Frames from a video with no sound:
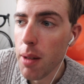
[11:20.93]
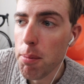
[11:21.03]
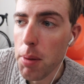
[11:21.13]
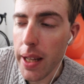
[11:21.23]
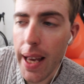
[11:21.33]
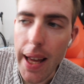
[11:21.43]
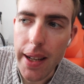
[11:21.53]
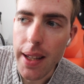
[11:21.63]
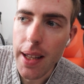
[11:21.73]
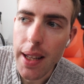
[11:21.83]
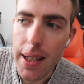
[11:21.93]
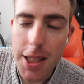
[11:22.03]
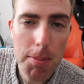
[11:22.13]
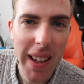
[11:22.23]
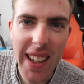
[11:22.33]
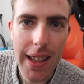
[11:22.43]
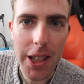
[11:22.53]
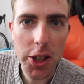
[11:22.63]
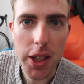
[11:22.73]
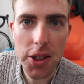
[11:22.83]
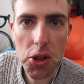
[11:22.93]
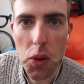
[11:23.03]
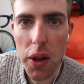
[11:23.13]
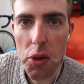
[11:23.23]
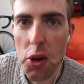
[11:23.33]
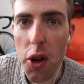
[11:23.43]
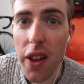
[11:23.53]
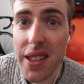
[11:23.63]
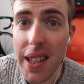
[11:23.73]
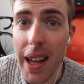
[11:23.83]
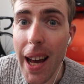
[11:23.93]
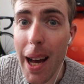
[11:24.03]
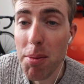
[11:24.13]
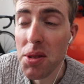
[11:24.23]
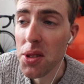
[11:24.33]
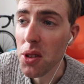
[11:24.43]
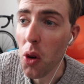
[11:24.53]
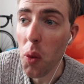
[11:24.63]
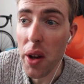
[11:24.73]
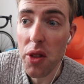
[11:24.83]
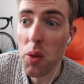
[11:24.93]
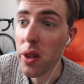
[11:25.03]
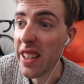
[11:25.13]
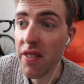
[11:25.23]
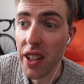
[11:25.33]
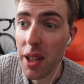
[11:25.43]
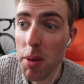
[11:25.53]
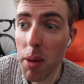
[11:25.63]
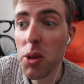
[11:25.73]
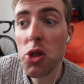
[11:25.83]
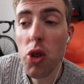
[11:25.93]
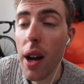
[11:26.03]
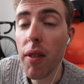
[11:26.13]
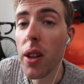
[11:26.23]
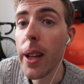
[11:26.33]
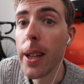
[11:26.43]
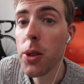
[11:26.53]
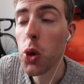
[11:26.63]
But again, speculation as to whether or not that's going to happen or whether we're even going to be able to travel there.